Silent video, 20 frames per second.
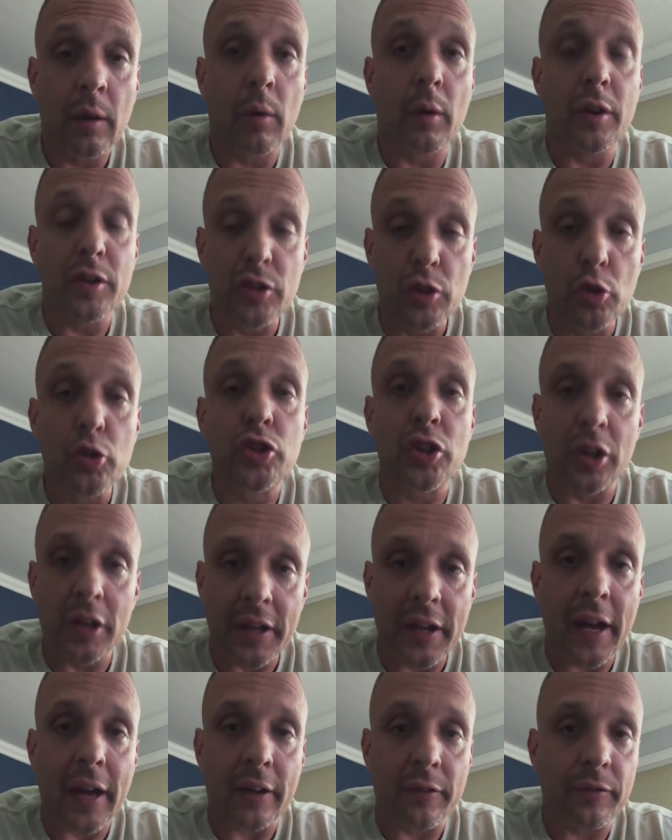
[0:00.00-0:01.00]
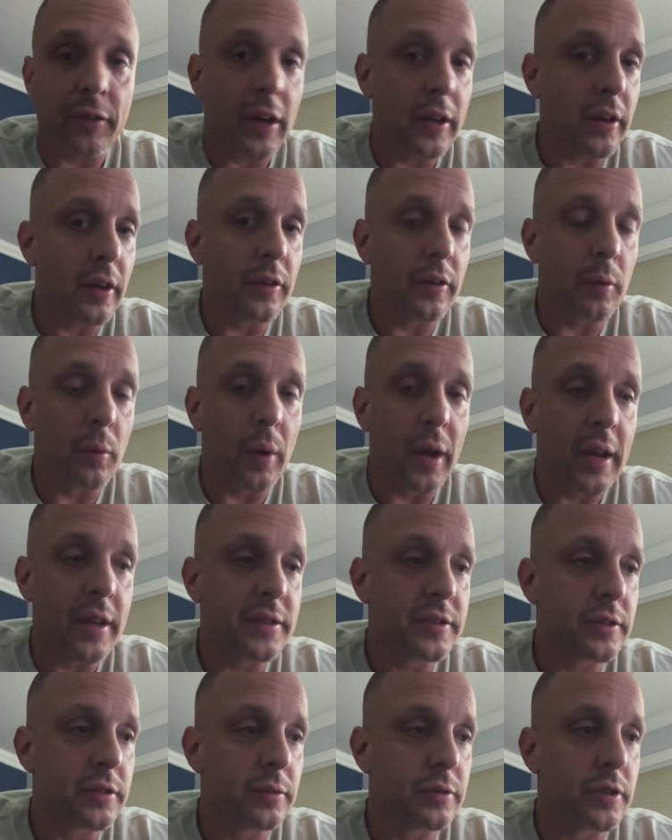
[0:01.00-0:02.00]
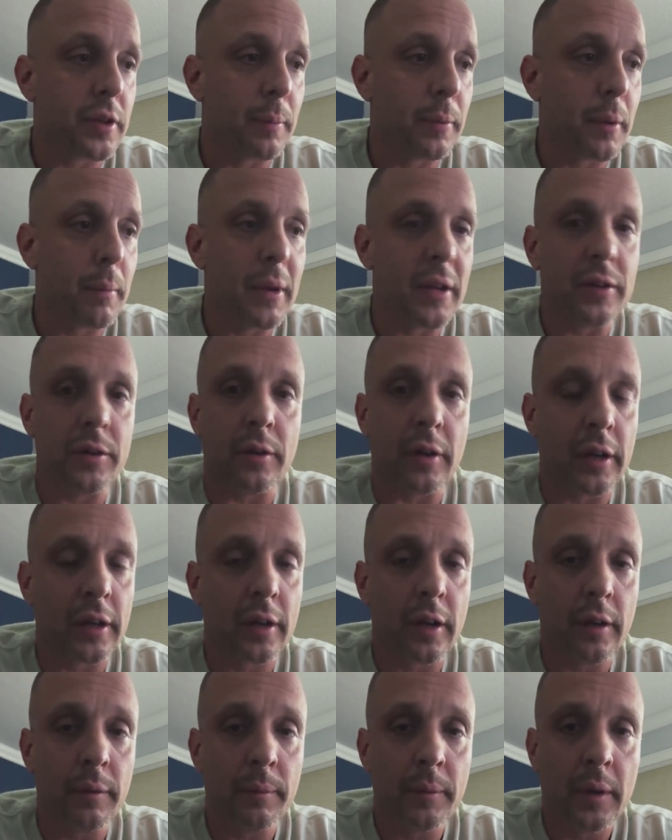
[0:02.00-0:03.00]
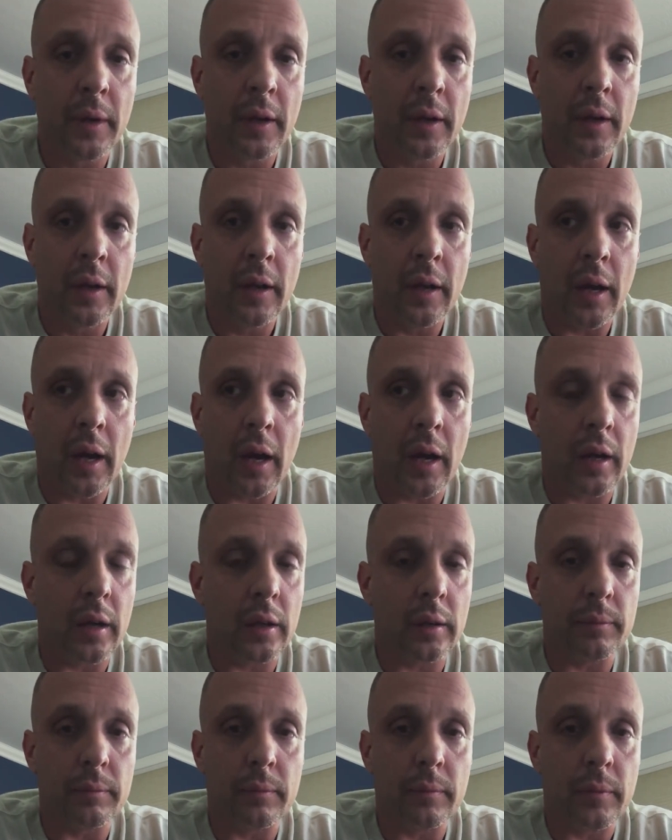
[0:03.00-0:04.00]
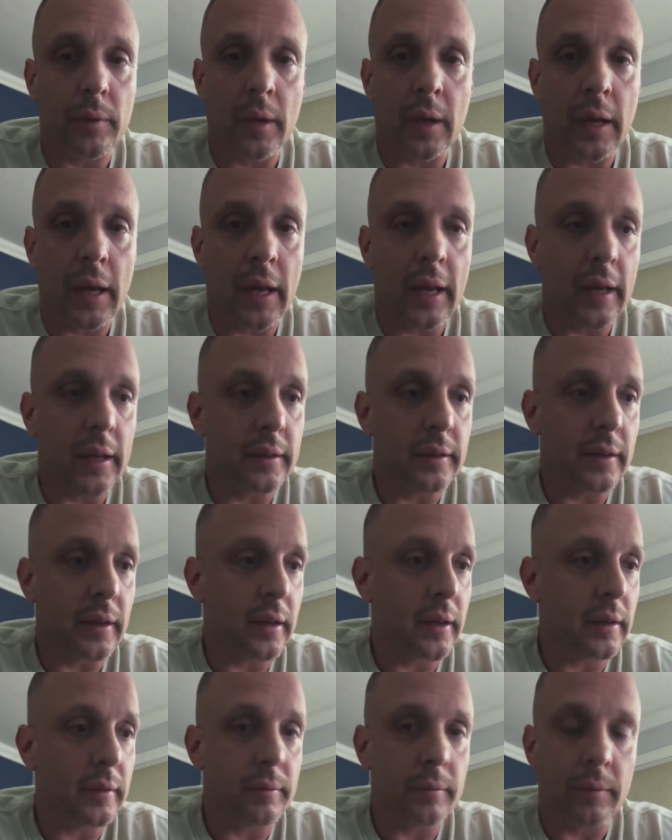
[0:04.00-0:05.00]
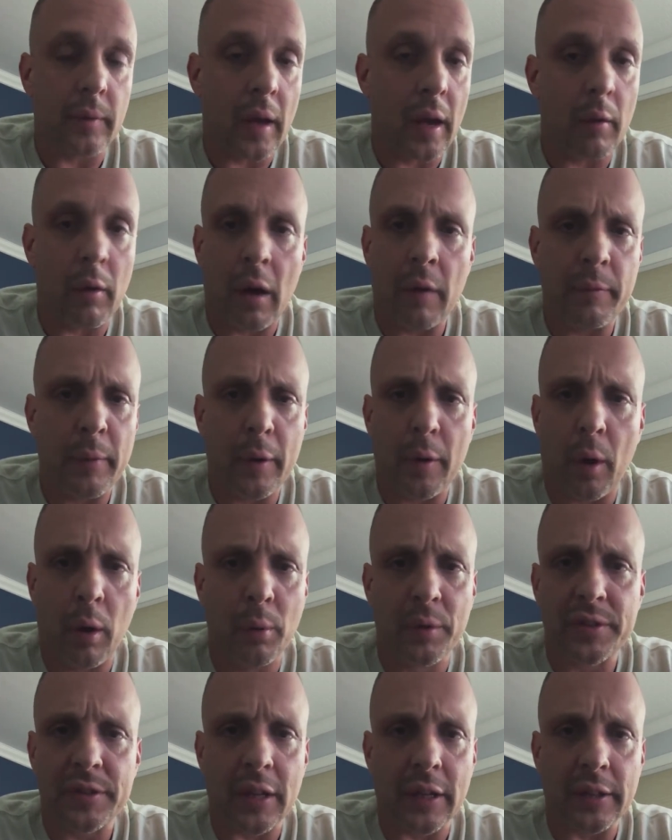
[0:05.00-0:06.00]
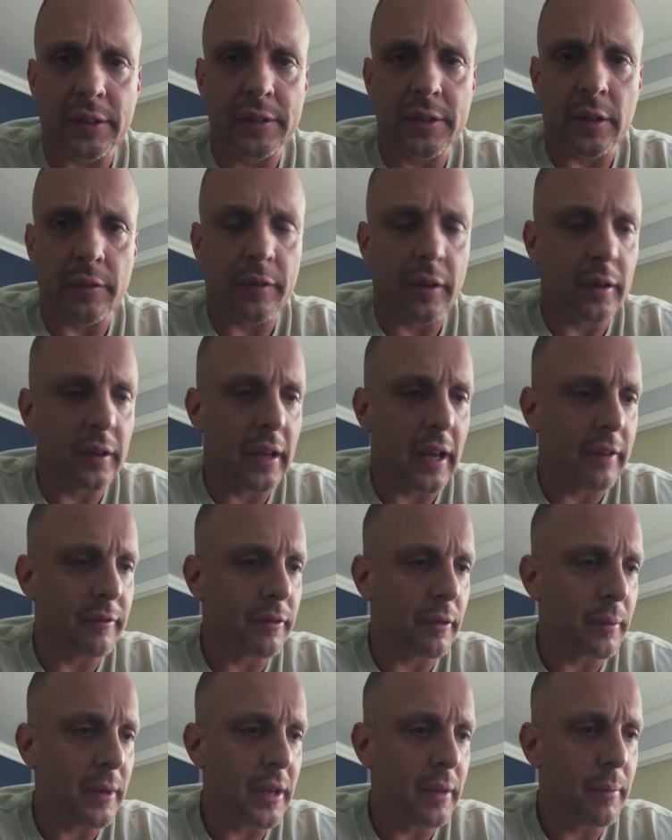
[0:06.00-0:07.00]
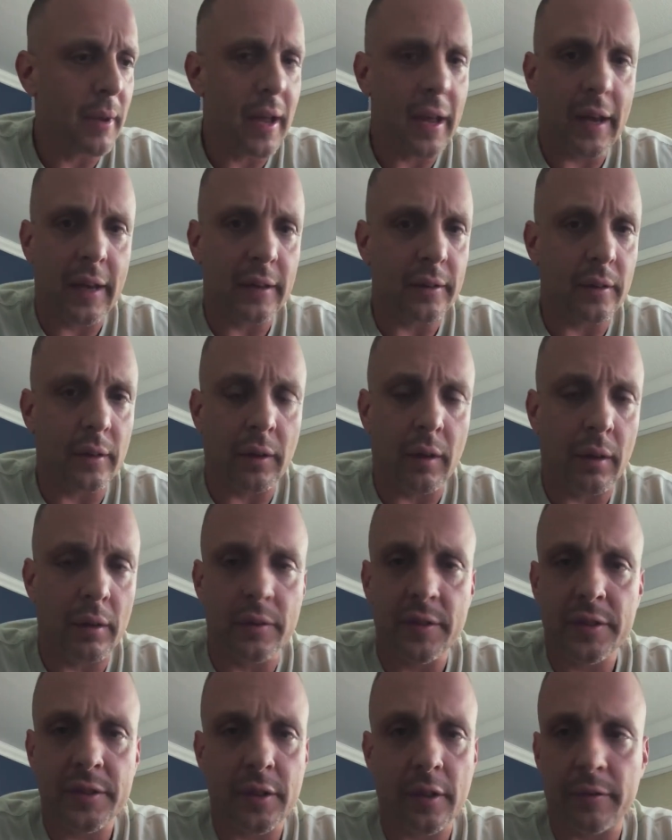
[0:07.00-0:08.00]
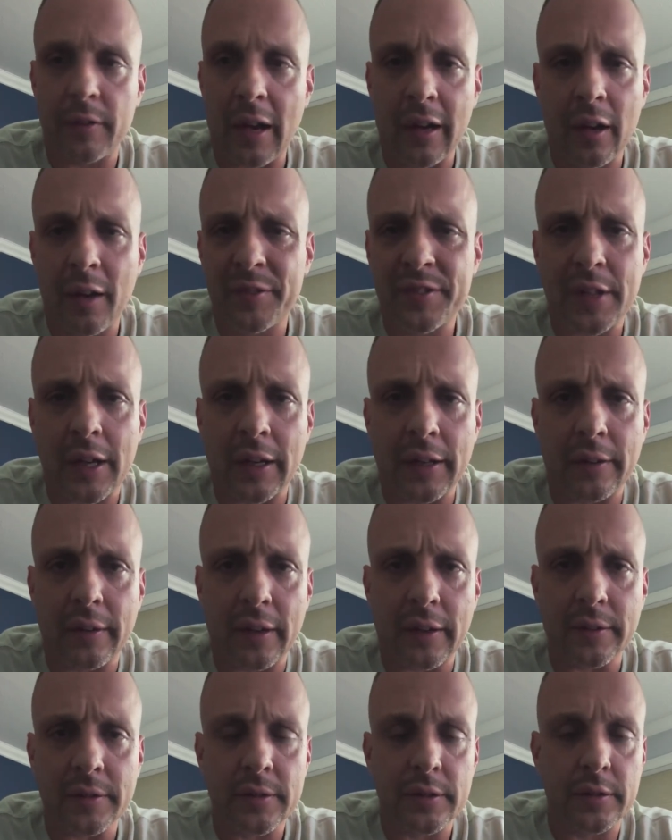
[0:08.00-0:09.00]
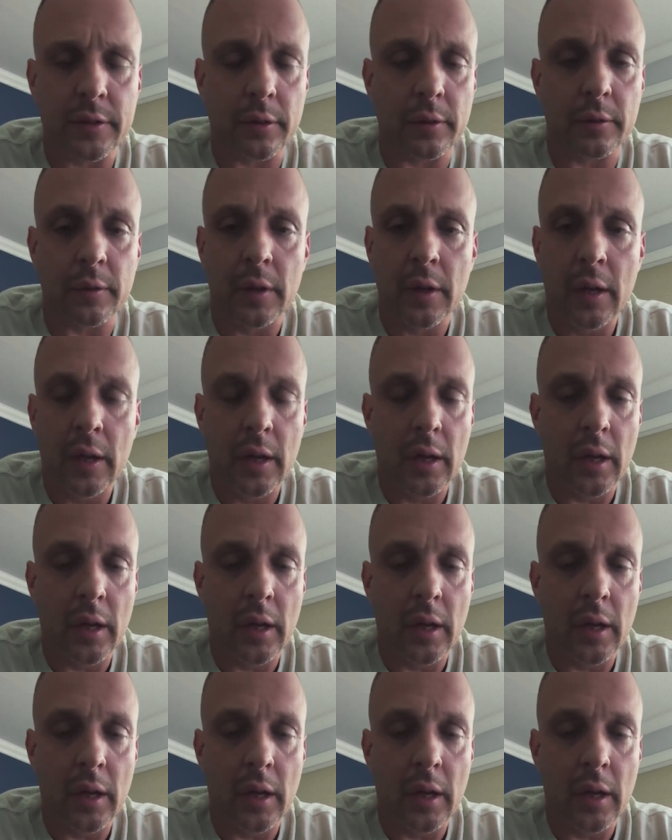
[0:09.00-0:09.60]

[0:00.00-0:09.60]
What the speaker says: or usually got to find other ways to supplement your income. And I've been always selling stuff online from eBay and all this stuff. I love selling things. So,